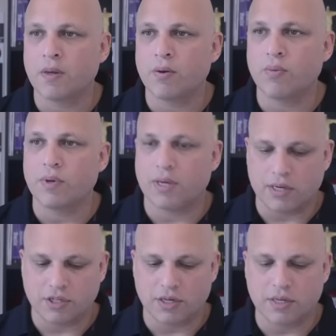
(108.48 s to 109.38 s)
We
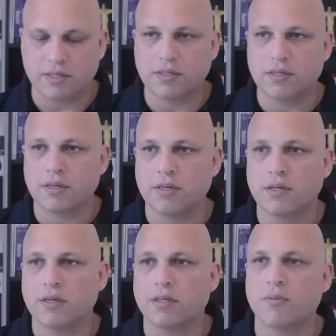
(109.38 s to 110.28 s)
can just
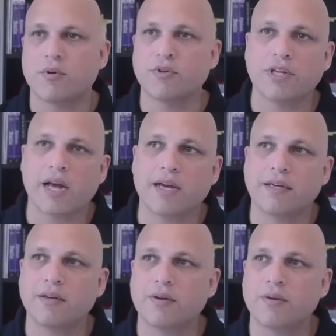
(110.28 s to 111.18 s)
double check.
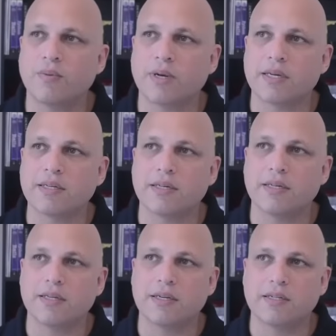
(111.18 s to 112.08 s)
We can see
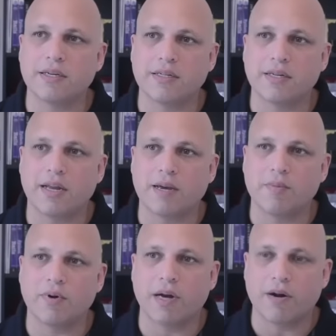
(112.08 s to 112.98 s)
this is
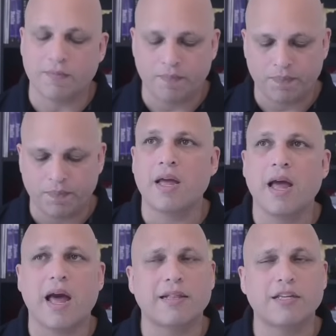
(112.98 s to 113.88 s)
enabled now.
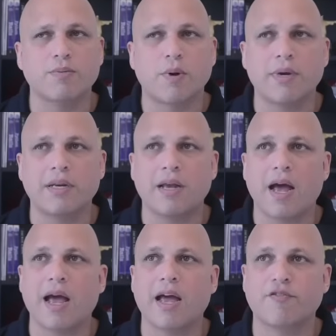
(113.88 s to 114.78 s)
At this moment,
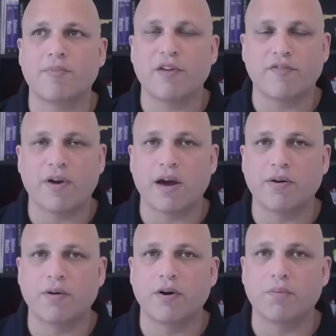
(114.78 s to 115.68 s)
I have my
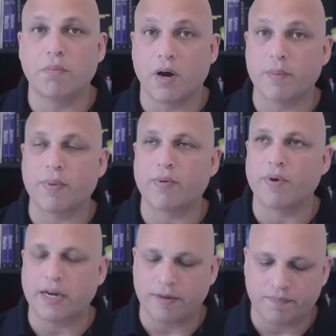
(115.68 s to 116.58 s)
firewall up and
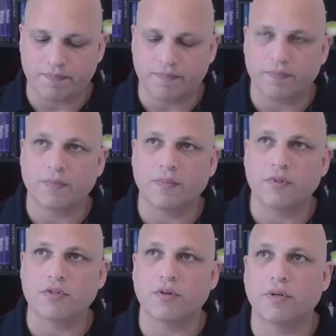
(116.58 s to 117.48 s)
running.
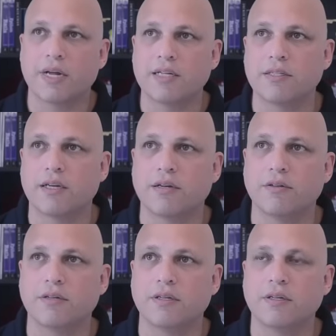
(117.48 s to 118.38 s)
So let's take a
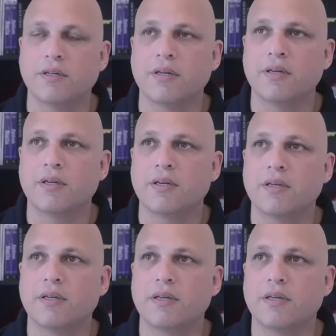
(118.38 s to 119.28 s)
look.
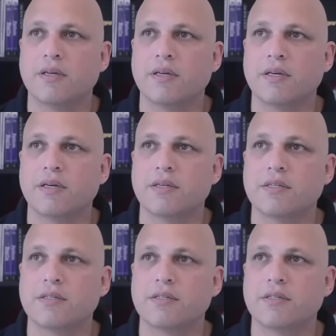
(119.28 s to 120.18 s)

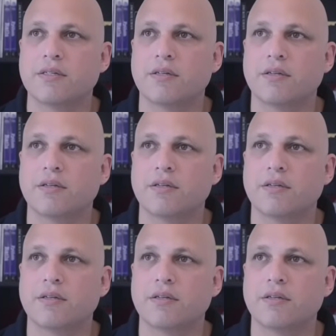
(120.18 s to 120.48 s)
List